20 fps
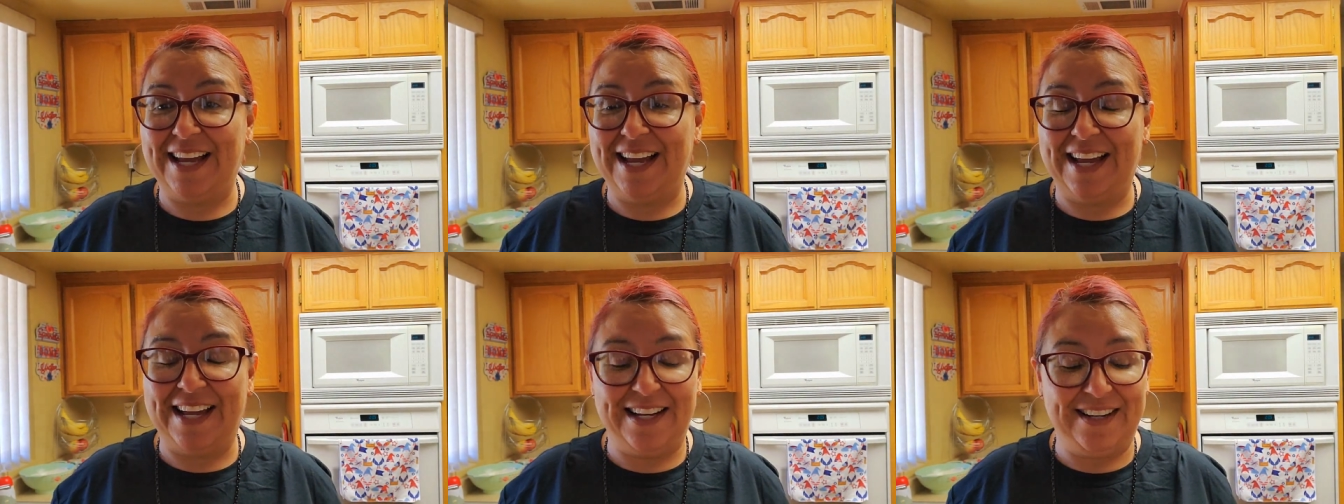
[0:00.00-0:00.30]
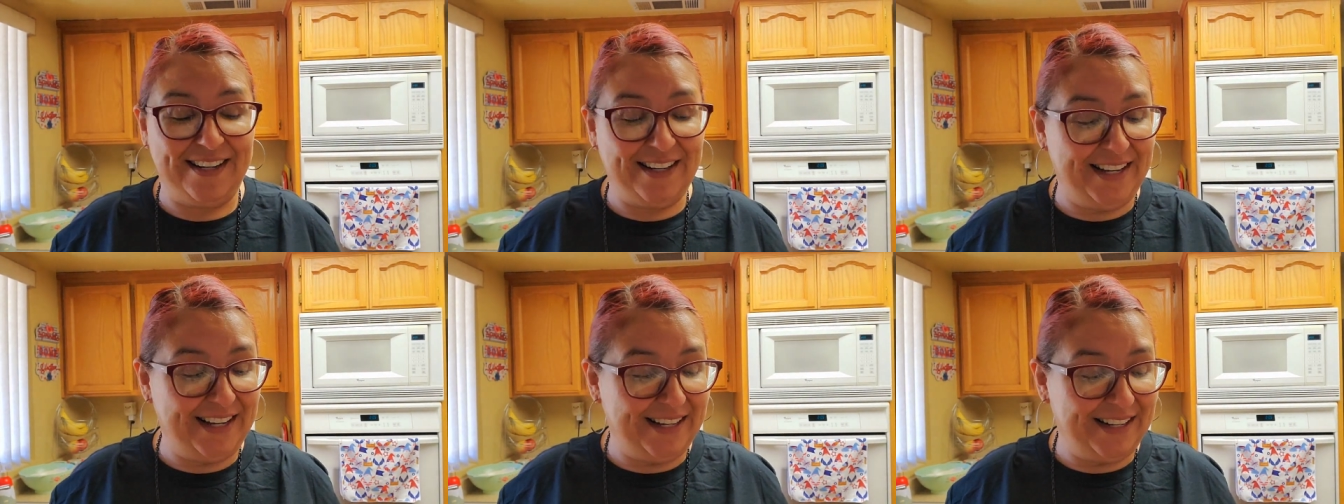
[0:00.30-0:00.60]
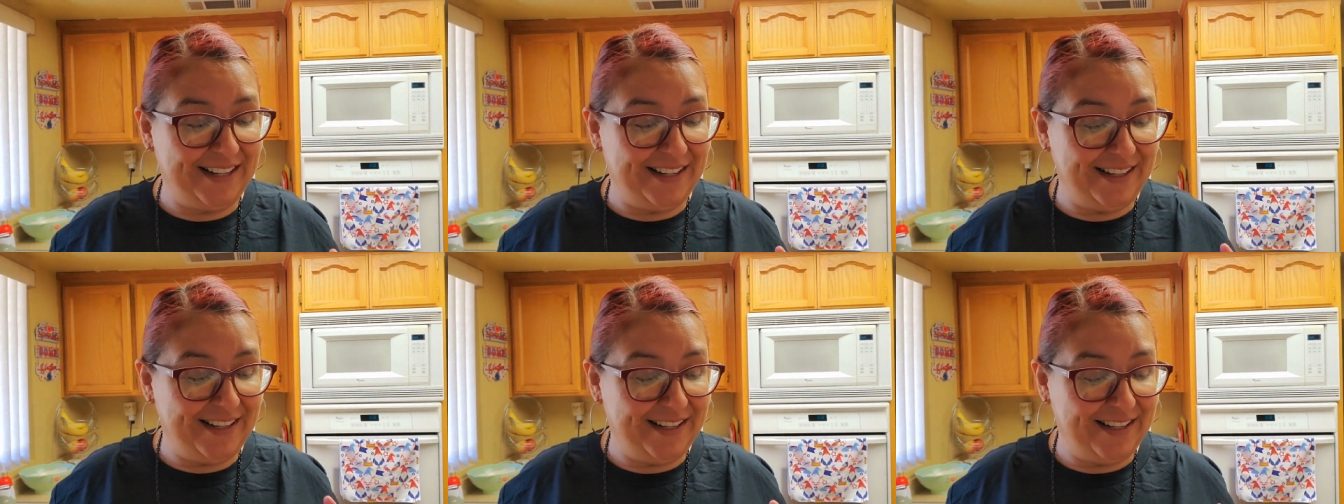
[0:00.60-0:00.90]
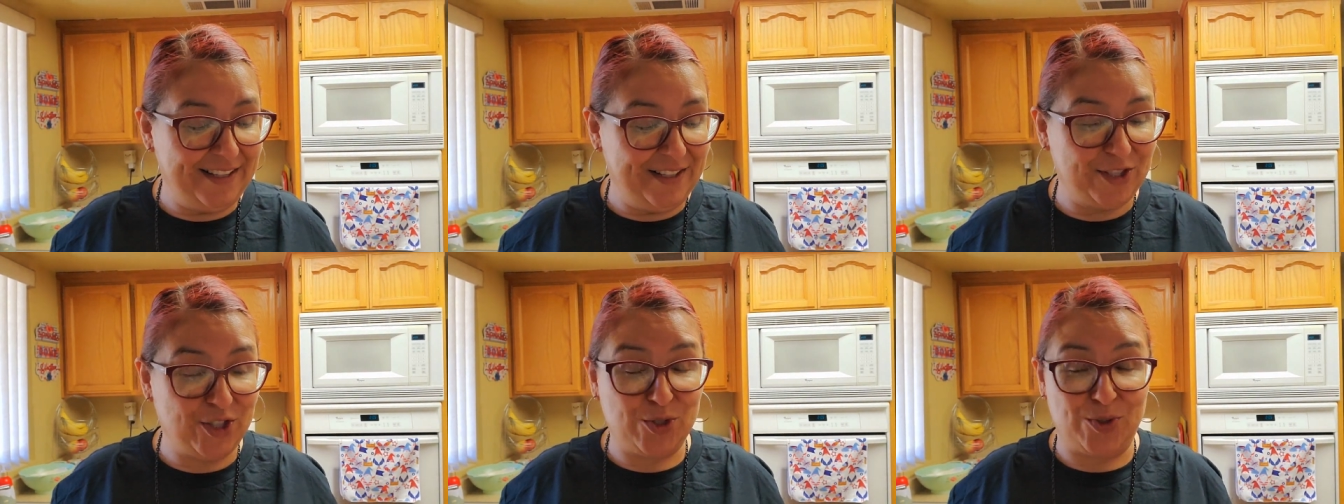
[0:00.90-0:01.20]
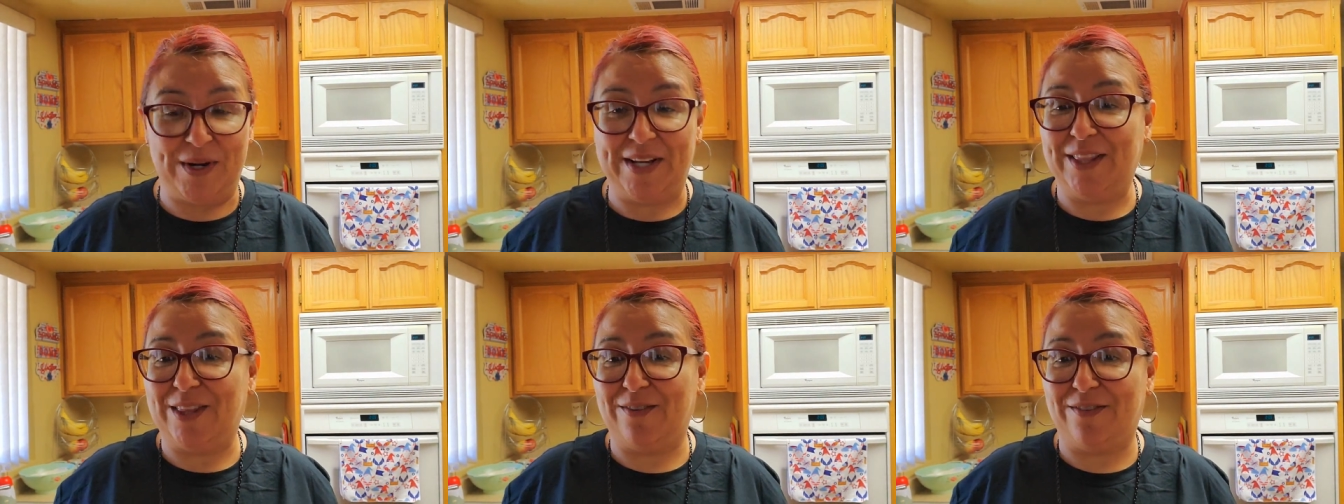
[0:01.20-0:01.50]
and, and the
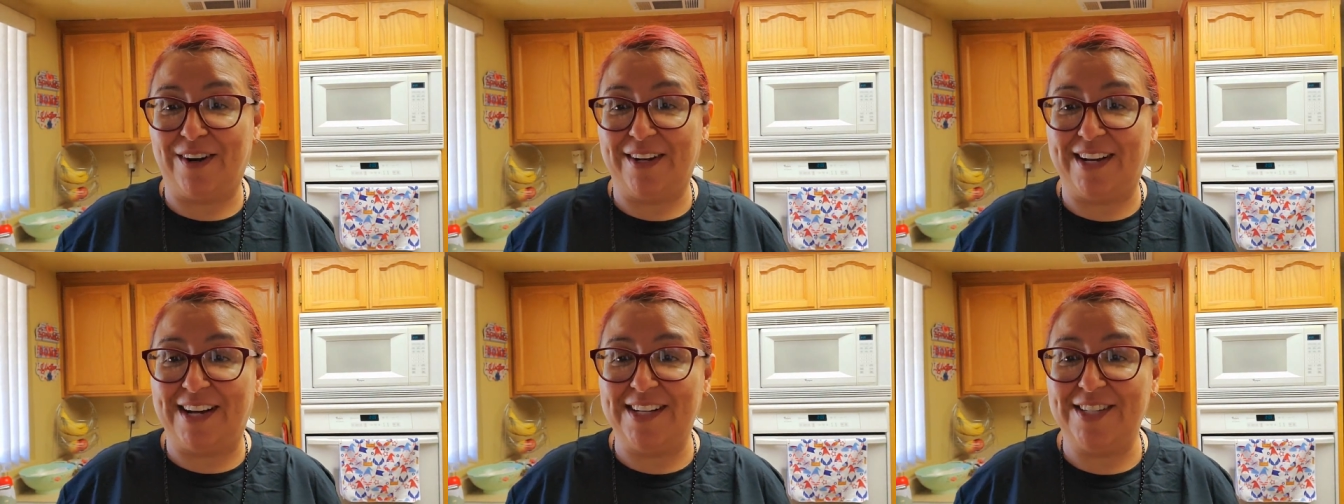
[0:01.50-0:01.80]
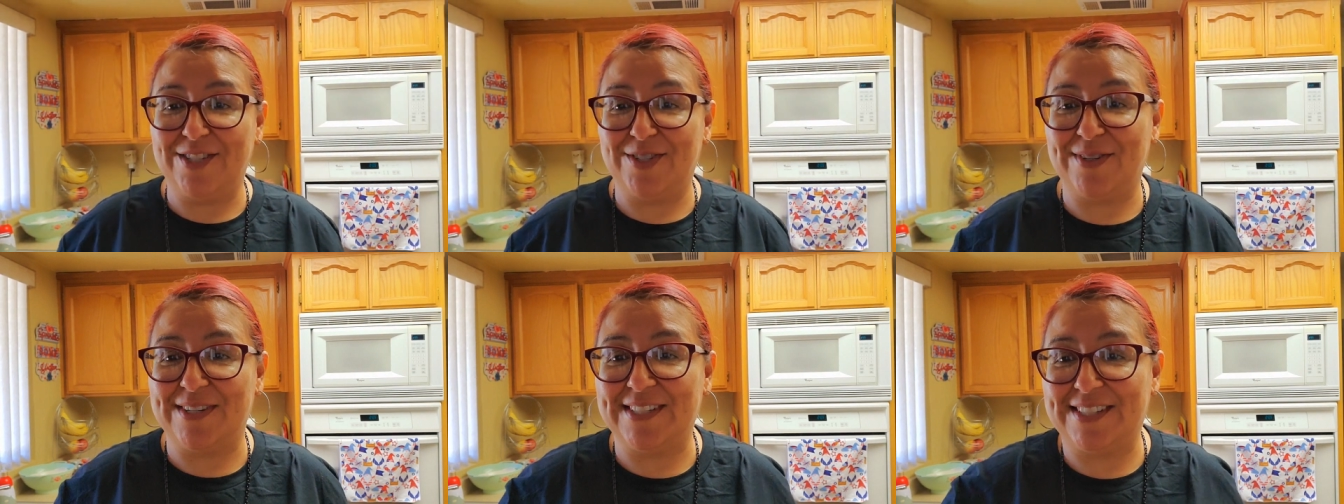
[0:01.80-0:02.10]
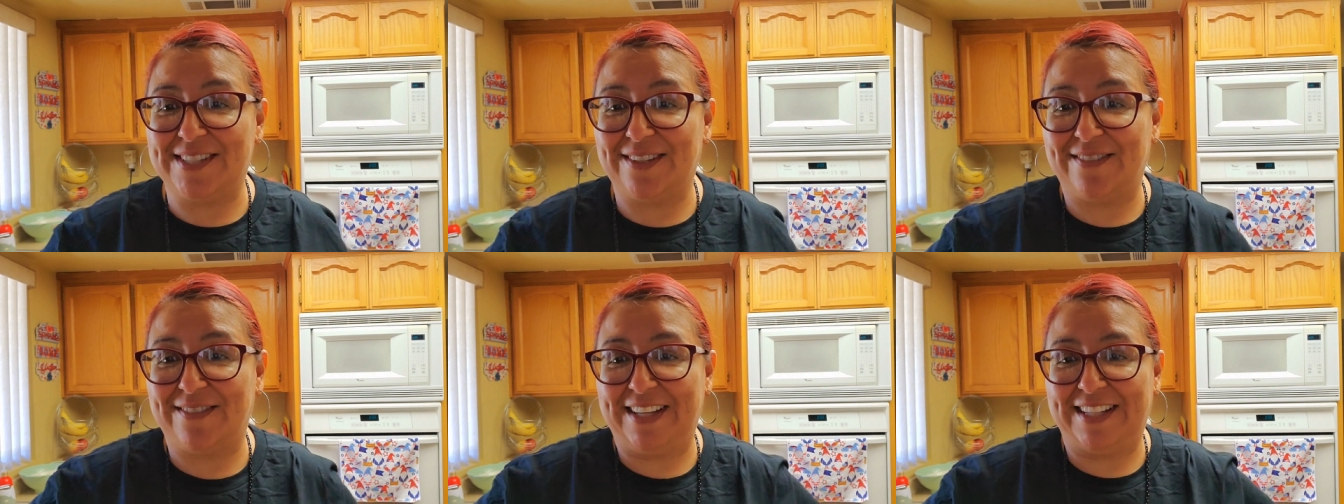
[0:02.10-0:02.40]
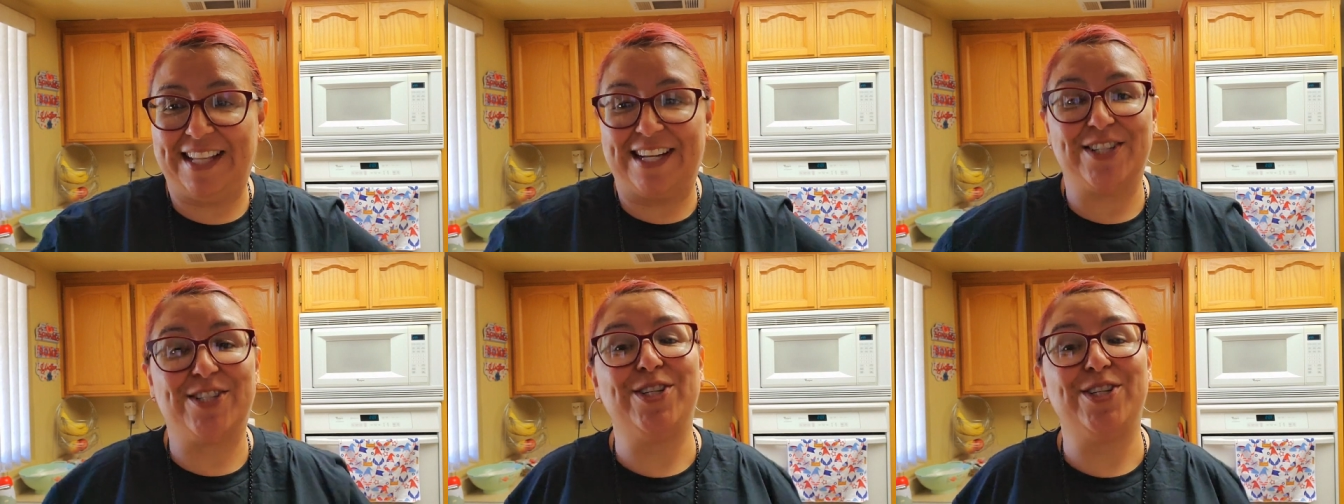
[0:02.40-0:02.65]
strength of our country and stuff like that.